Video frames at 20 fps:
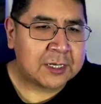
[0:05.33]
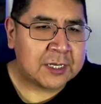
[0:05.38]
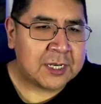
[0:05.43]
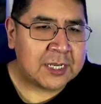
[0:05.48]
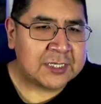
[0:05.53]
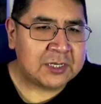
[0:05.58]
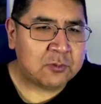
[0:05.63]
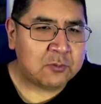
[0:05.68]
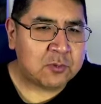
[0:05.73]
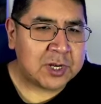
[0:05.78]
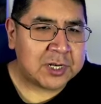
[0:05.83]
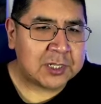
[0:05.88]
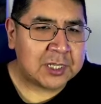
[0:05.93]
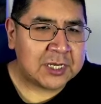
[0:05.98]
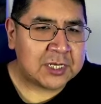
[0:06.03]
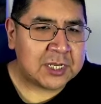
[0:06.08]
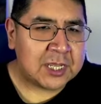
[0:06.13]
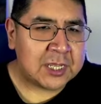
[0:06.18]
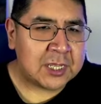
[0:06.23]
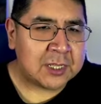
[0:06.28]
Daisy
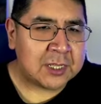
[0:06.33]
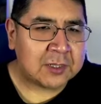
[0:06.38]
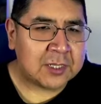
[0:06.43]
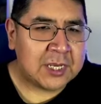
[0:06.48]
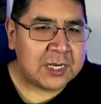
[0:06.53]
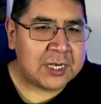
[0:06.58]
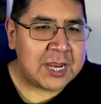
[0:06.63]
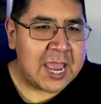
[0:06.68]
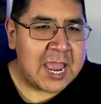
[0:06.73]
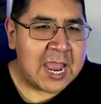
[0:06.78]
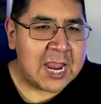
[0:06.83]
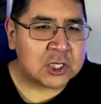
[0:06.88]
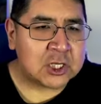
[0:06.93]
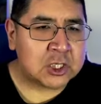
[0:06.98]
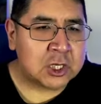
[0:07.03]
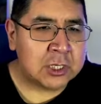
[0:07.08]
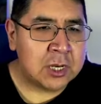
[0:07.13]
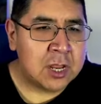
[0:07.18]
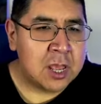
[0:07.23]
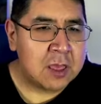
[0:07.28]
Ridley to lead
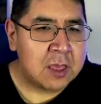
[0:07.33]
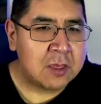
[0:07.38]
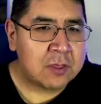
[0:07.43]
action